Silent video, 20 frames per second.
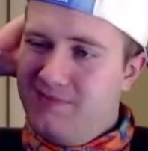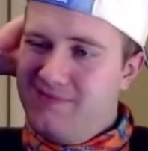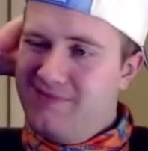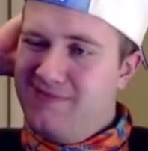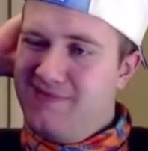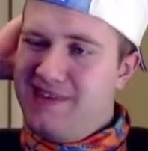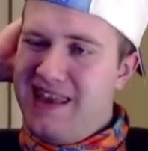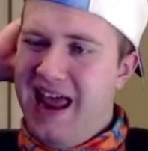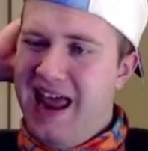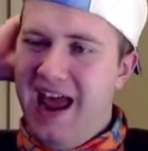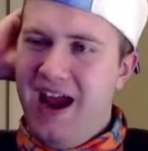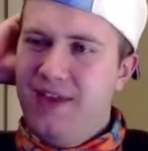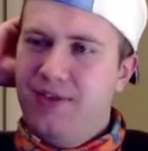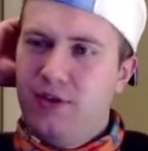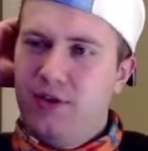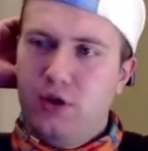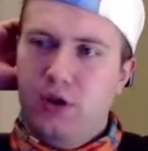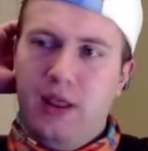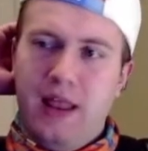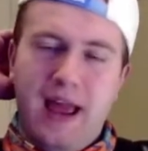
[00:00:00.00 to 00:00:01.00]

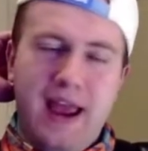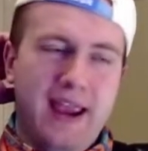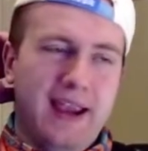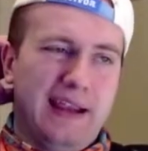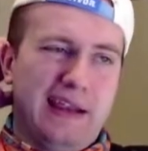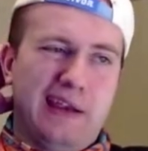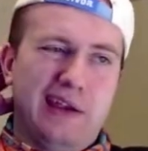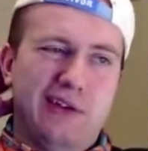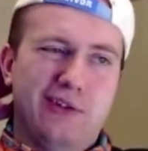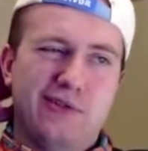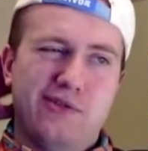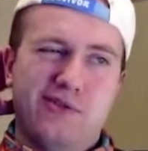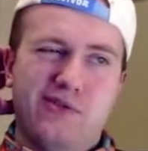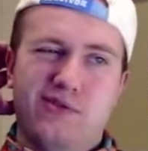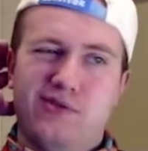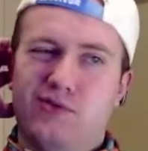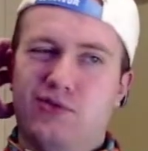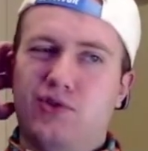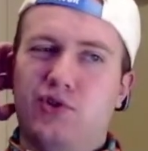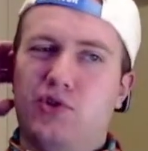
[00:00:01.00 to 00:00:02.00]
Neither like
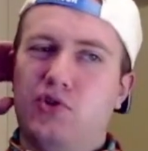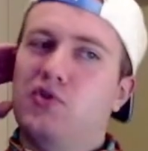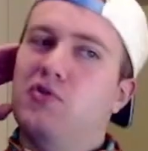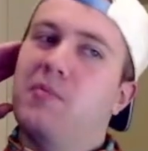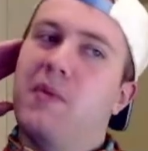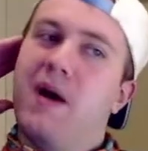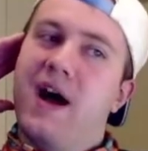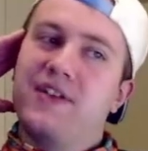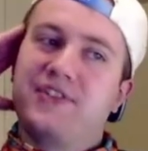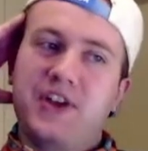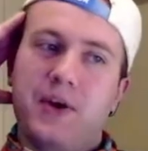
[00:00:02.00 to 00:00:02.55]
too much.